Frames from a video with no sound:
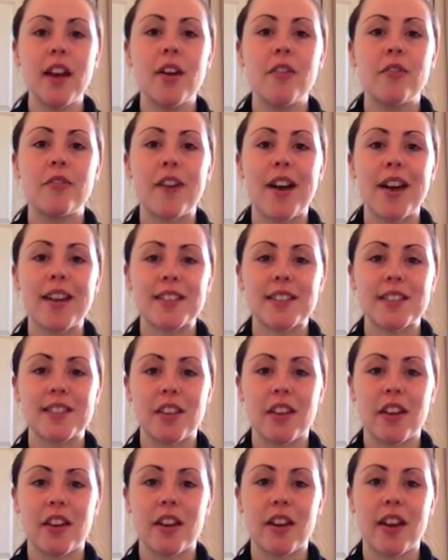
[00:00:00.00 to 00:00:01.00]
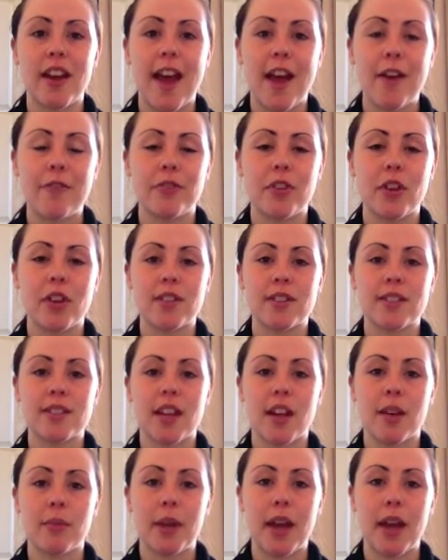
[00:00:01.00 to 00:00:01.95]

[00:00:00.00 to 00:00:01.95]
faster efforts,